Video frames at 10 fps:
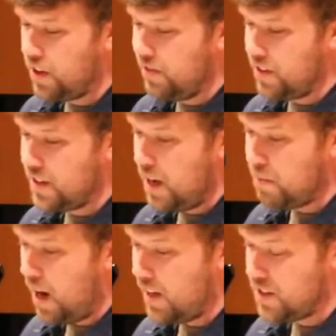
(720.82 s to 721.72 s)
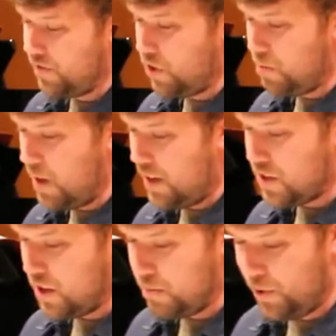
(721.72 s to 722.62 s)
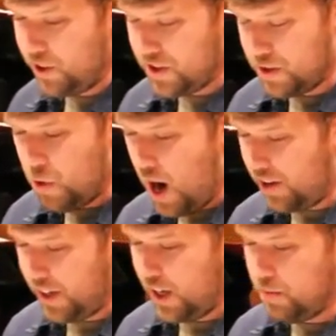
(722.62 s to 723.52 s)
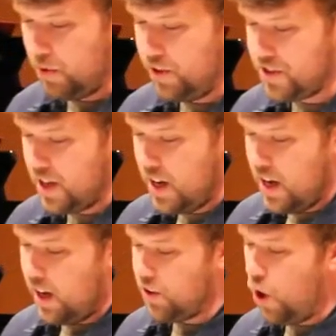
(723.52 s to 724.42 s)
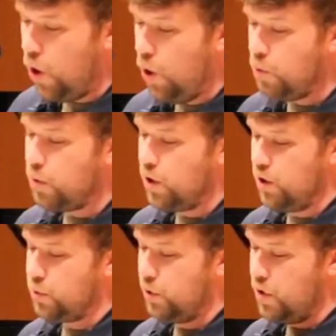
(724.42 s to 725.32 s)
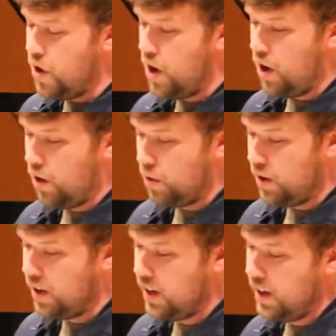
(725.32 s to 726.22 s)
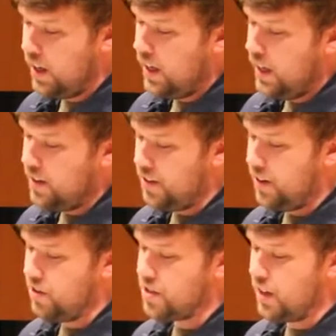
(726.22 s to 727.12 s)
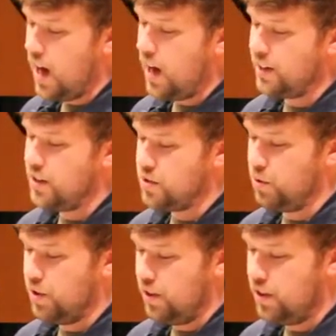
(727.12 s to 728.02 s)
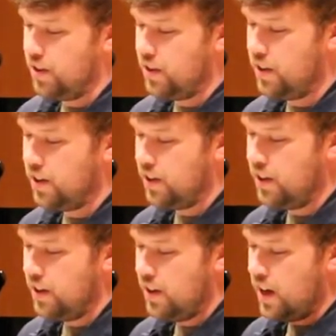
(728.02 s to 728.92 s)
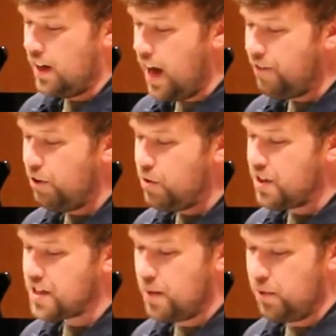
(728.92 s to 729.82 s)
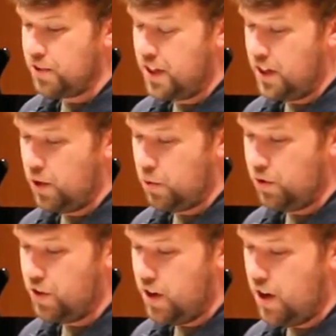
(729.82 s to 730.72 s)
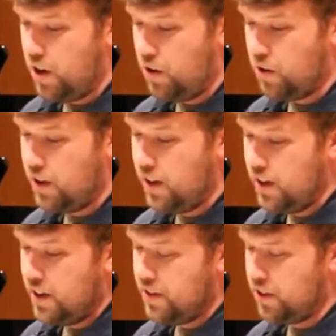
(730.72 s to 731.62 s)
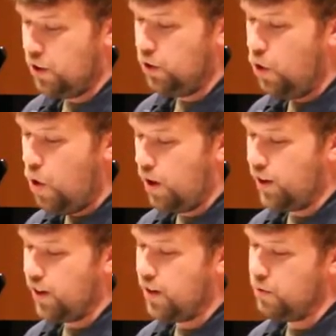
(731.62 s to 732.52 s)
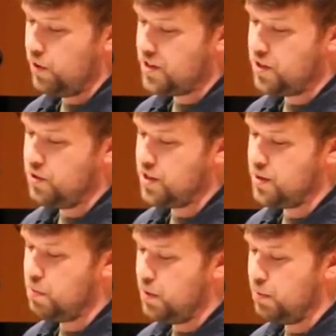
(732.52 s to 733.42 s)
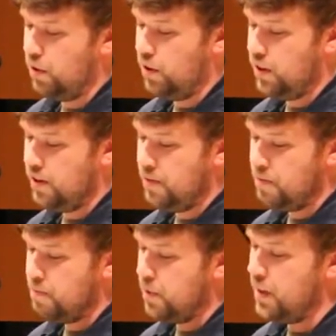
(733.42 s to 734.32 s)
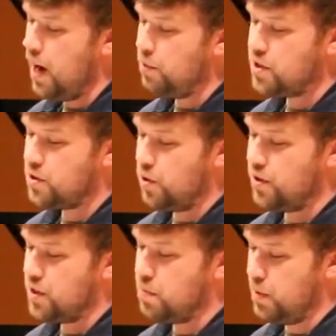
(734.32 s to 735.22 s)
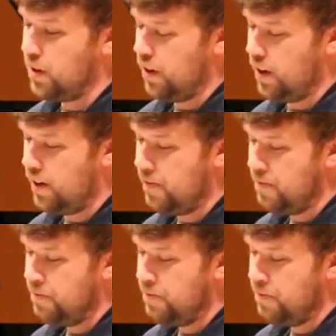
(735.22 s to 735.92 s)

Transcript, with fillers: will give the dead bodies of your men to the birds and wild animals, and the whole world will know that there is a God in Israel. And everyone assembled here will know that the Lord rescues his people, but not with sword and spear.